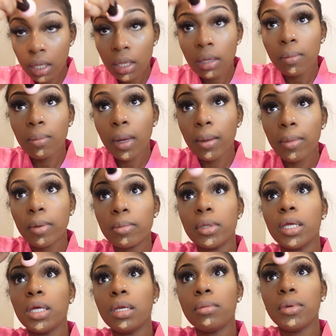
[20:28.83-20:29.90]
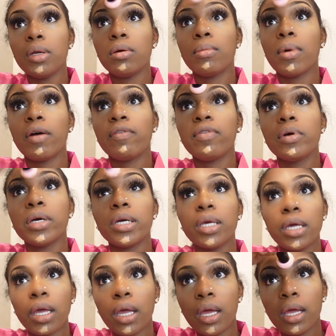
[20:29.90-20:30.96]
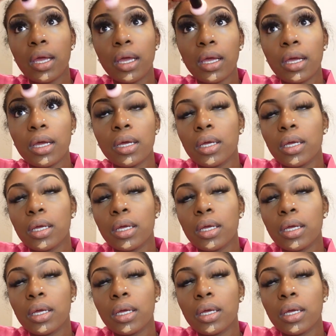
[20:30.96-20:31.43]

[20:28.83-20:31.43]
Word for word: But I'm gonna blend the middle of my forehead.